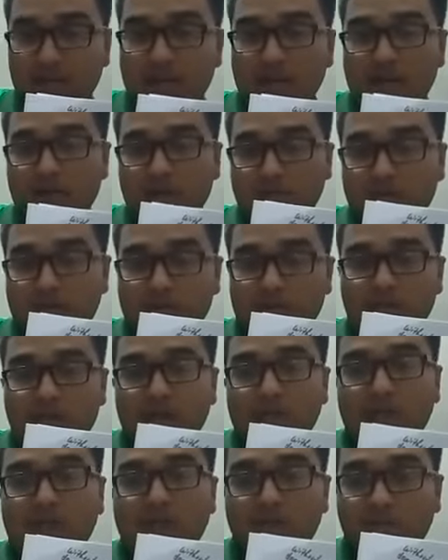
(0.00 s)

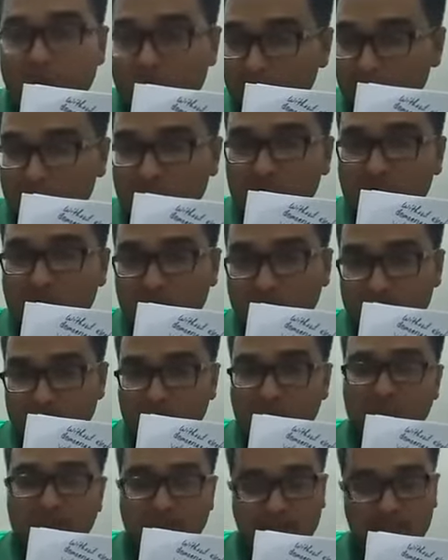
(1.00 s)
and the functions of the
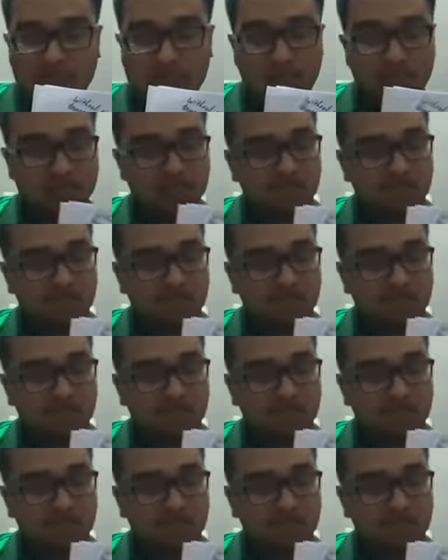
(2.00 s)
elections.